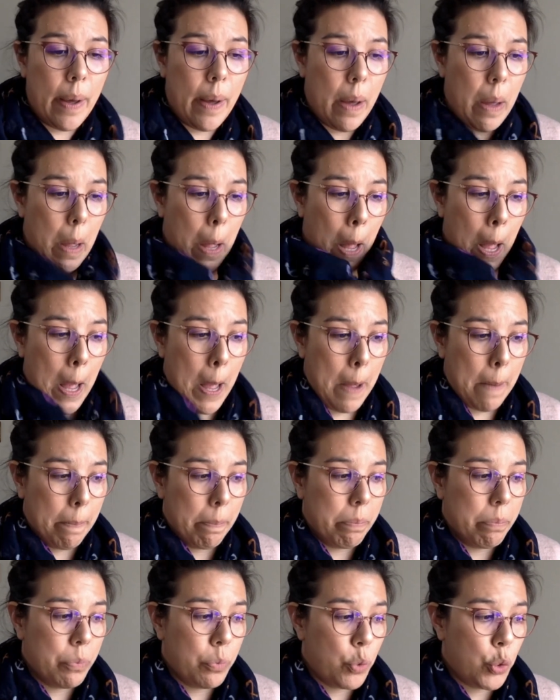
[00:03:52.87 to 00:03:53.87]

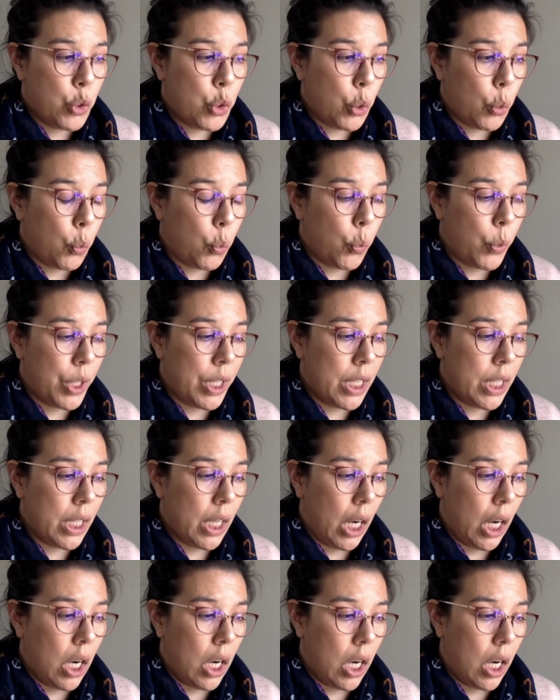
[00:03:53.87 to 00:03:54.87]
So we
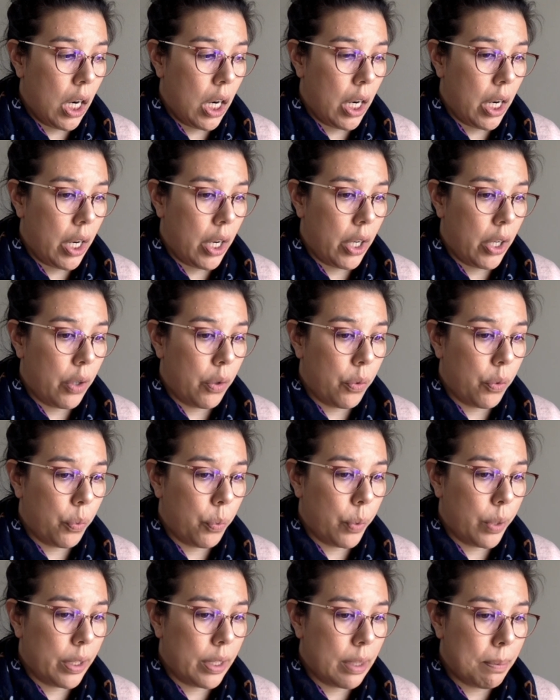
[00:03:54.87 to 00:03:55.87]
are
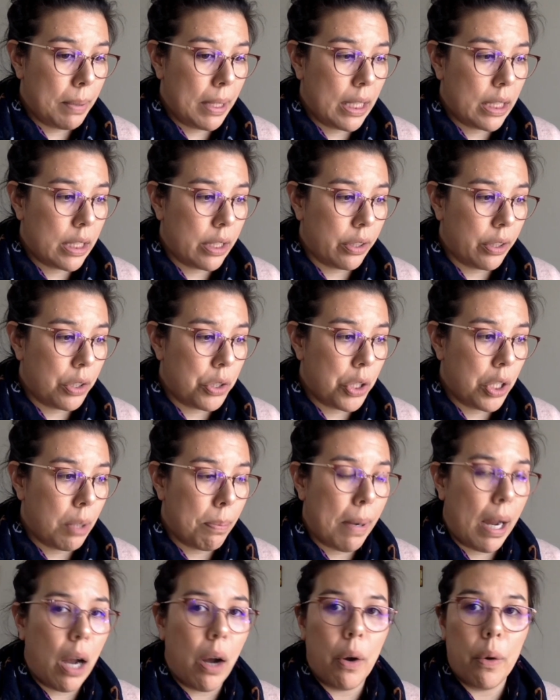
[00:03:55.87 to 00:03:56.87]
really being diligent
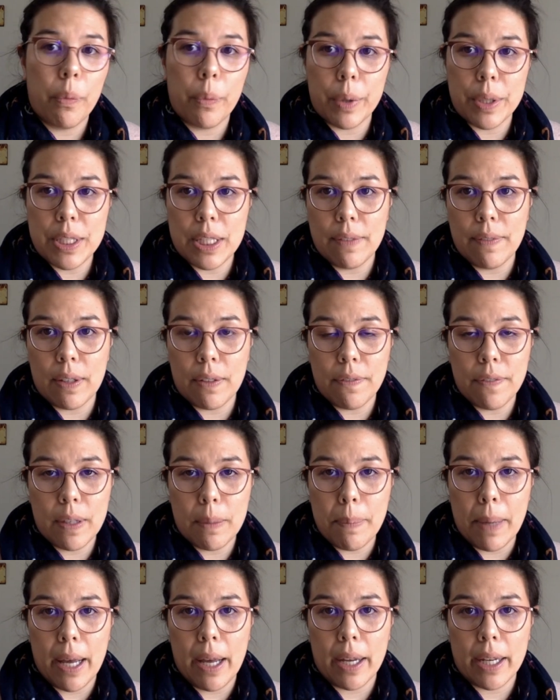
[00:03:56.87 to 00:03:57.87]
about receiving
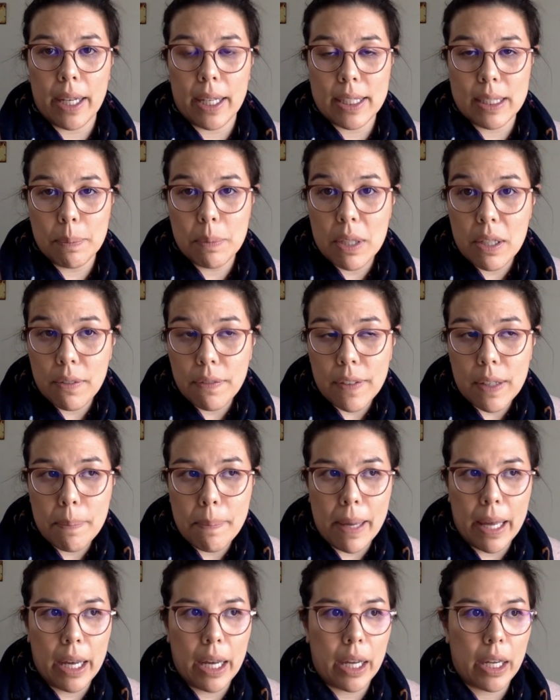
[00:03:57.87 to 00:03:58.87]
feedback, accepting
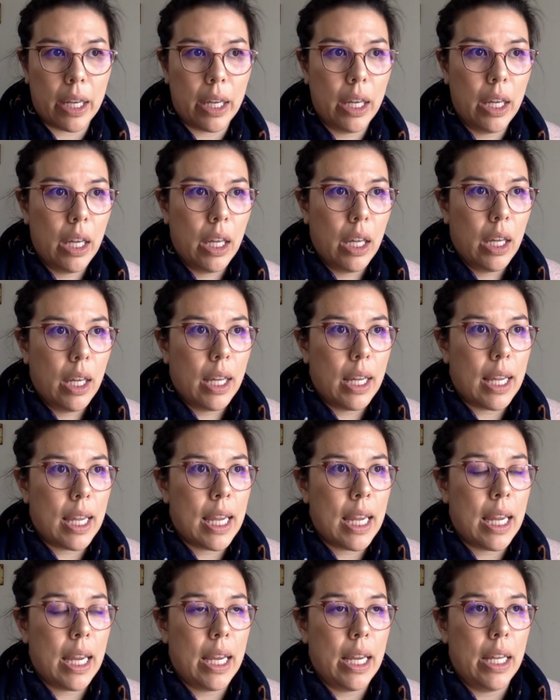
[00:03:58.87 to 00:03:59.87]
feedback,
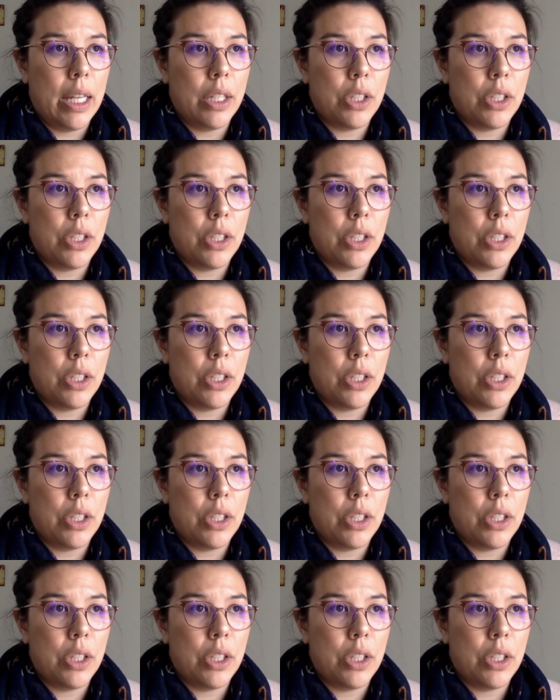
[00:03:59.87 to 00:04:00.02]
and